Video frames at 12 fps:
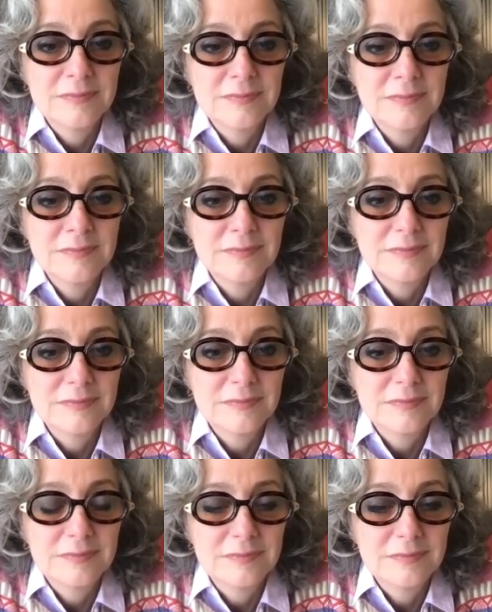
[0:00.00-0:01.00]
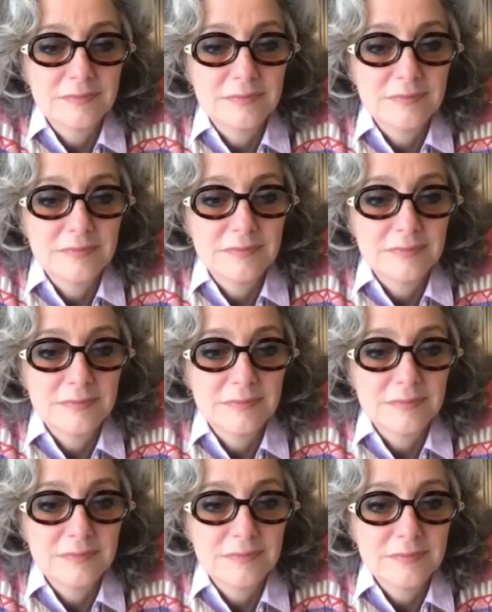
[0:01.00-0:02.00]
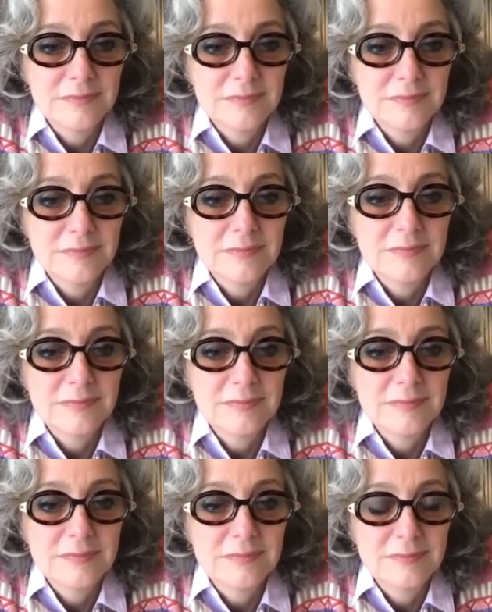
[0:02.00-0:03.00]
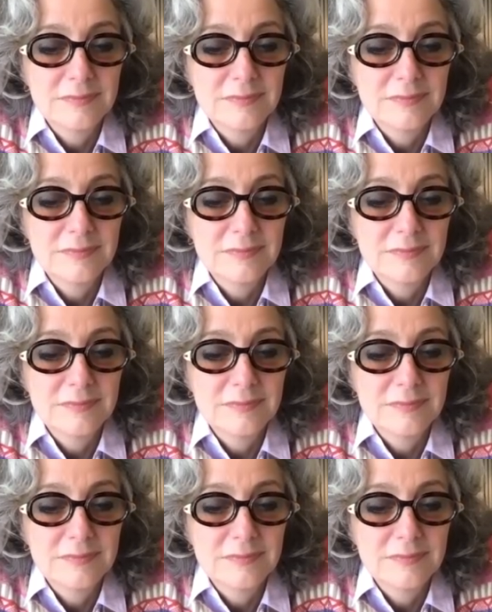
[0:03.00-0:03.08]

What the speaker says: [no speech]